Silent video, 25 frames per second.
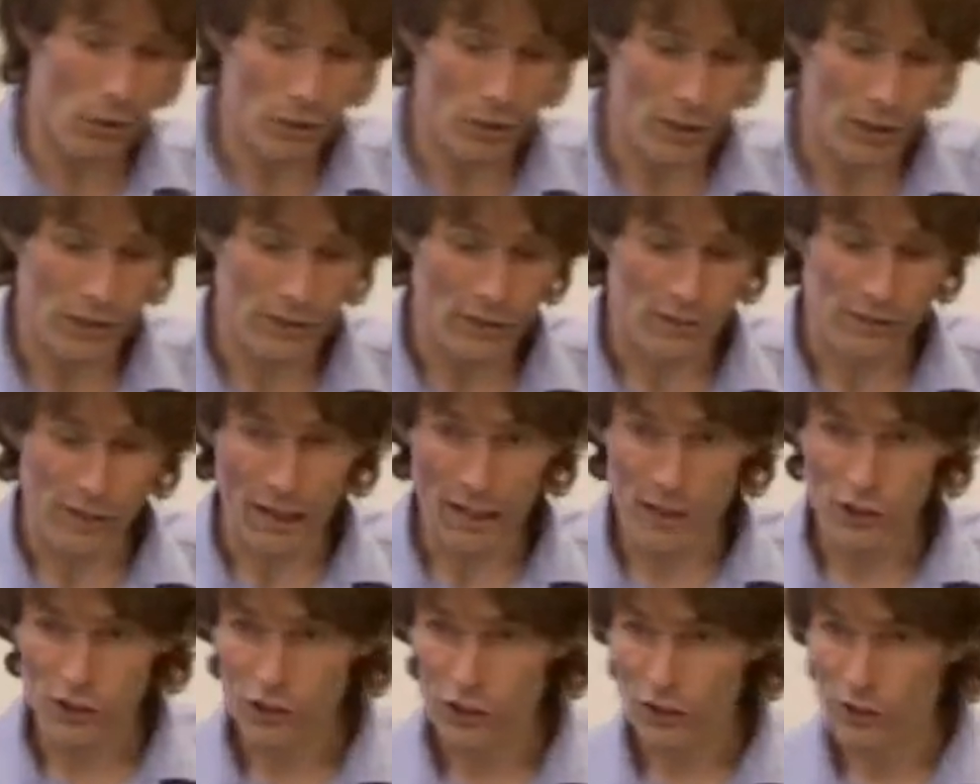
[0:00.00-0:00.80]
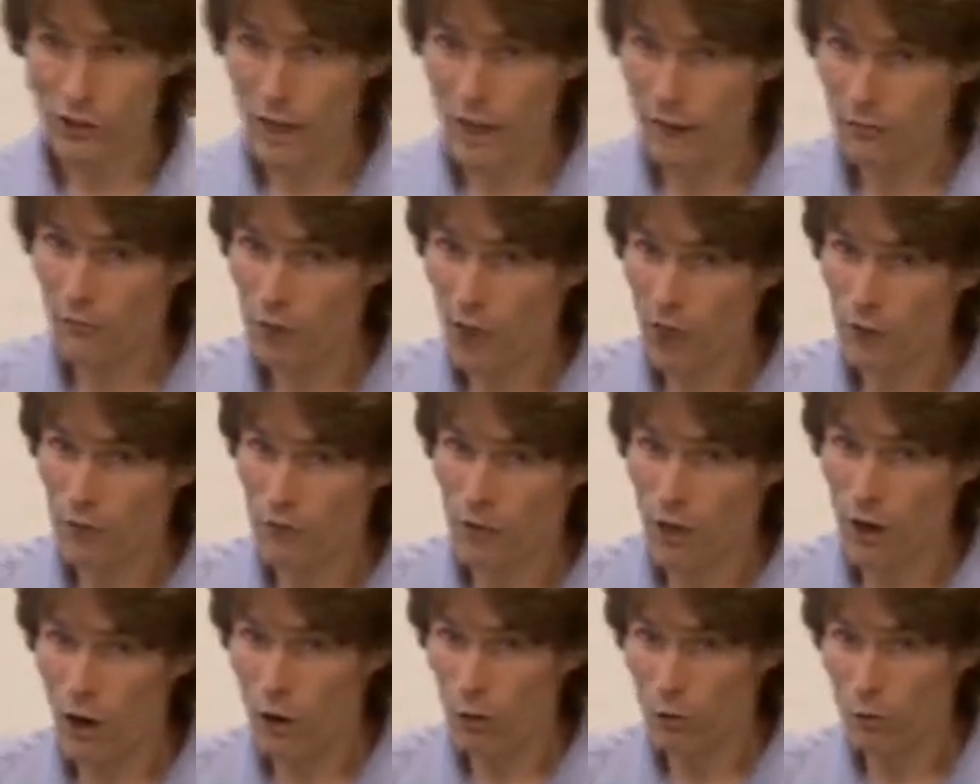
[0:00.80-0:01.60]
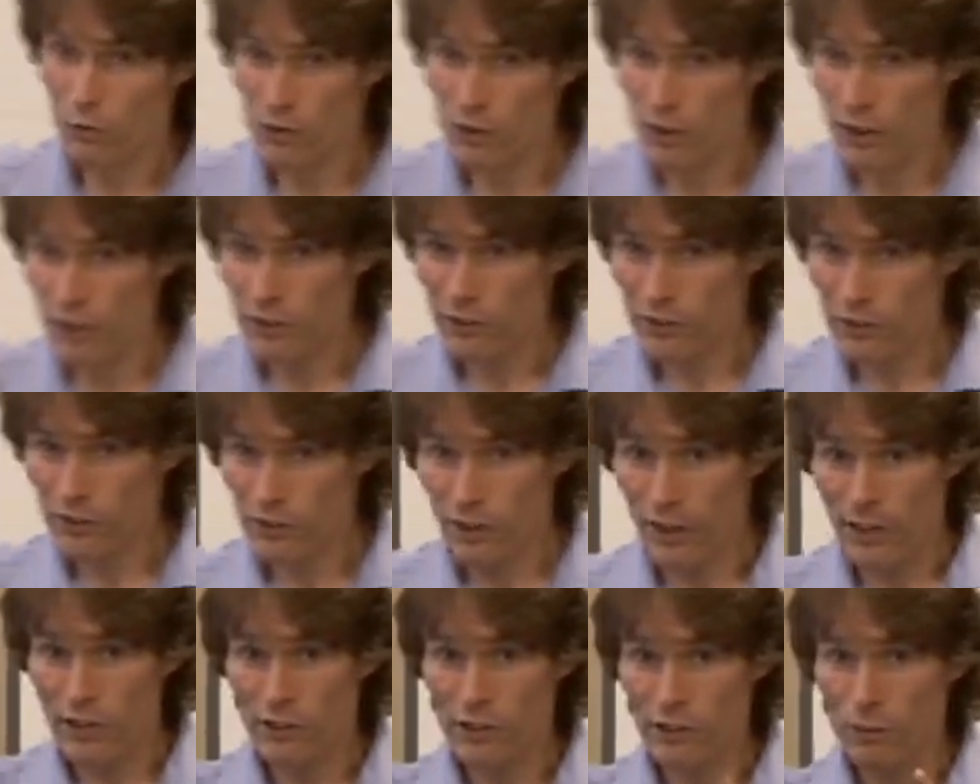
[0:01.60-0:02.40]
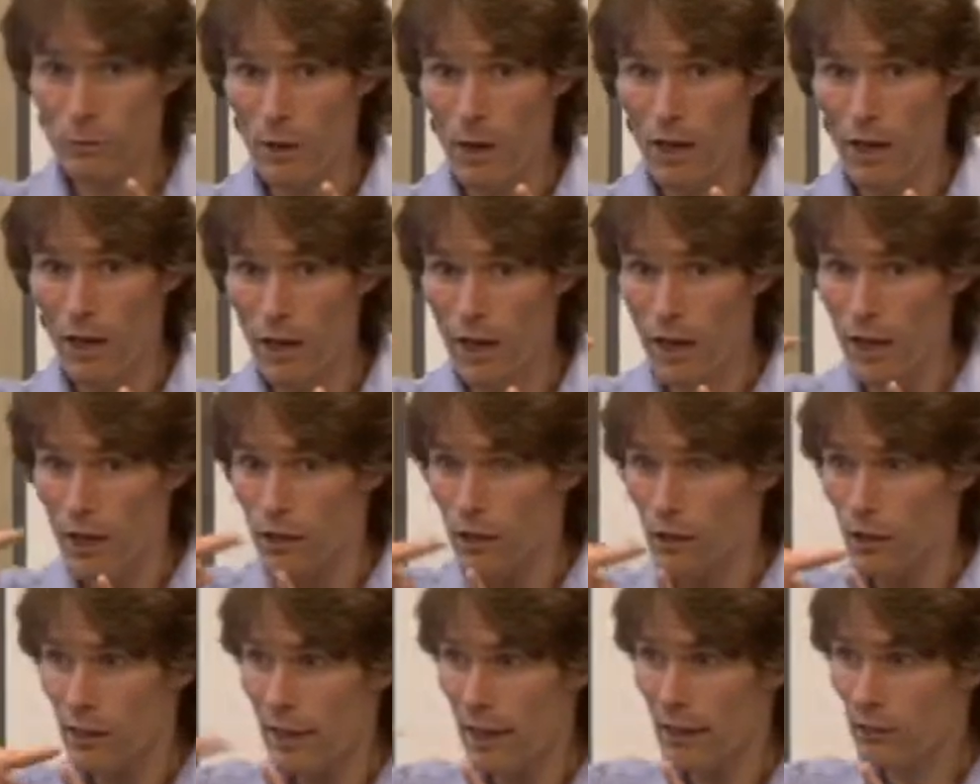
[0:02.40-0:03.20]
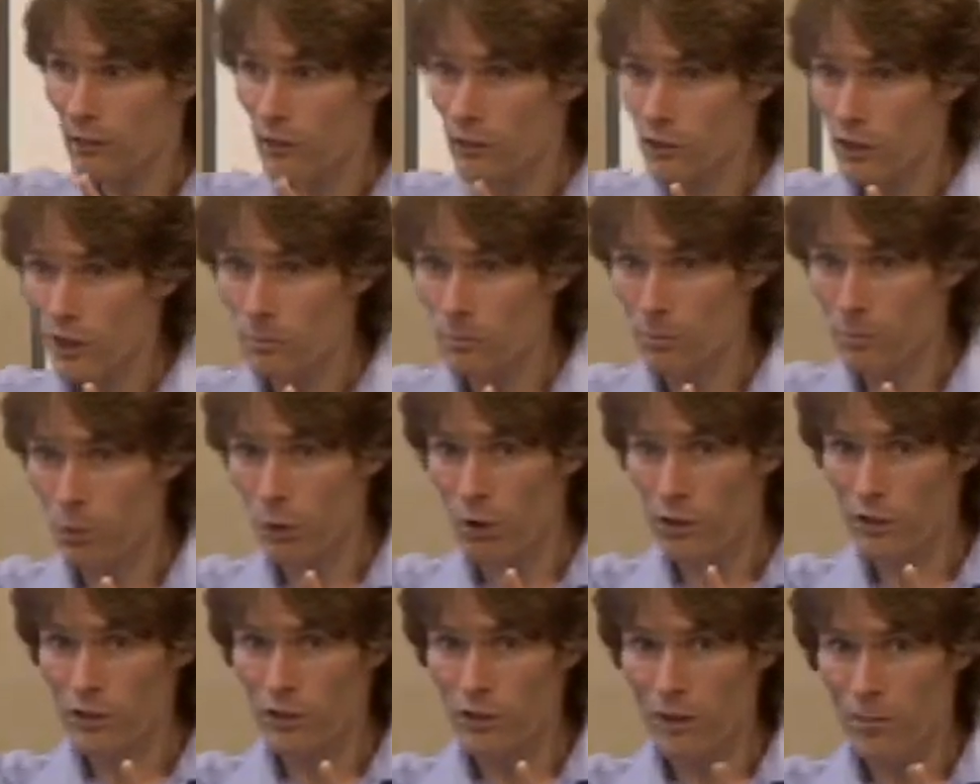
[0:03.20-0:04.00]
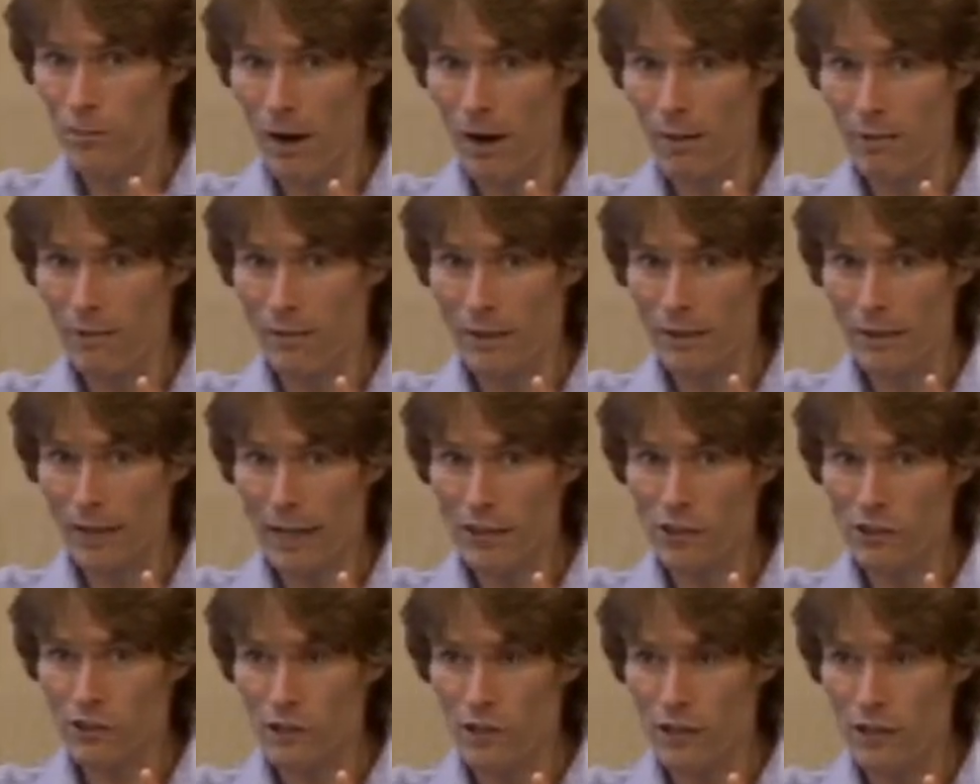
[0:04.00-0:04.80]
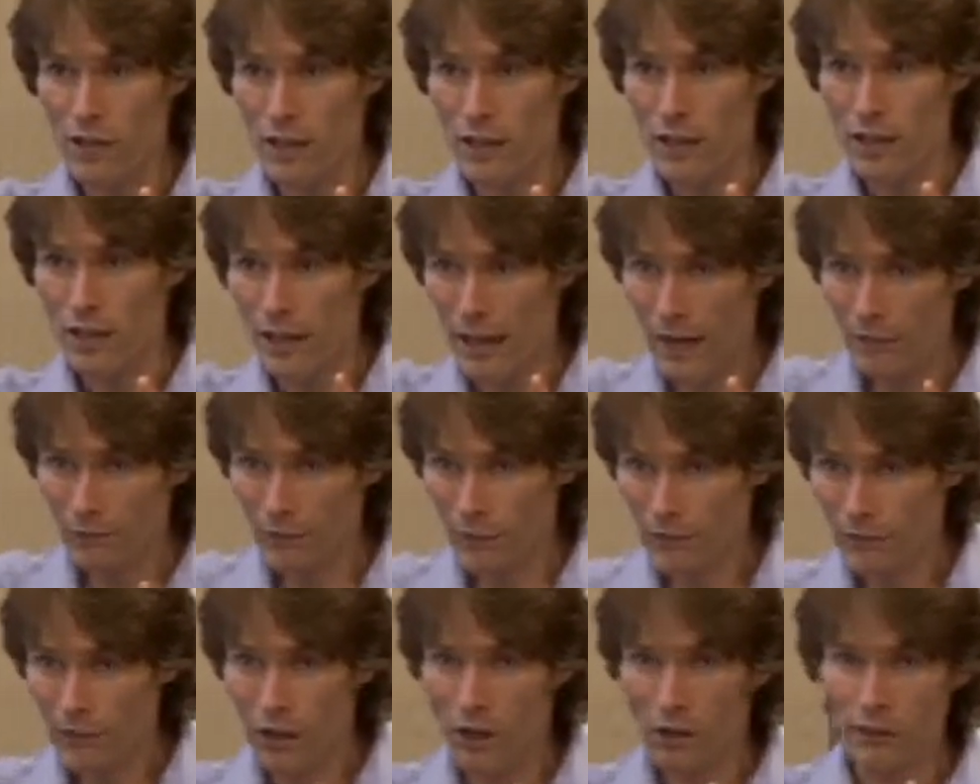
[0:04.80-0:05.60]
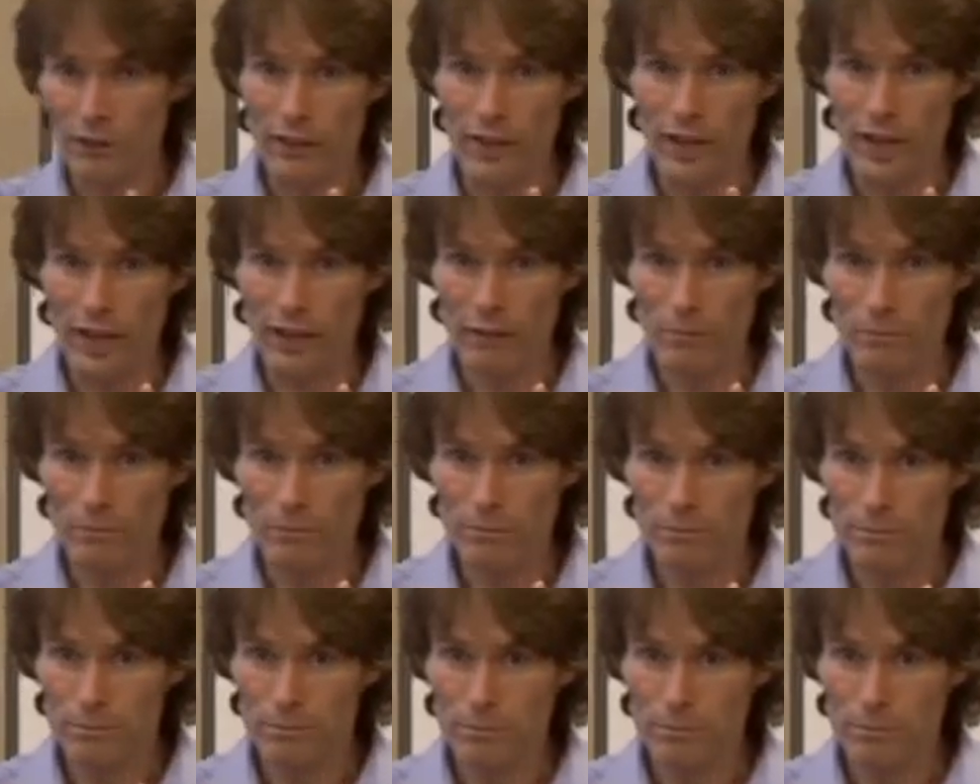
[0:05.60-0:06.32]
dissertation. You have to go through a whole series of stages where you get to a certain point and you might think, actually, you have to start again.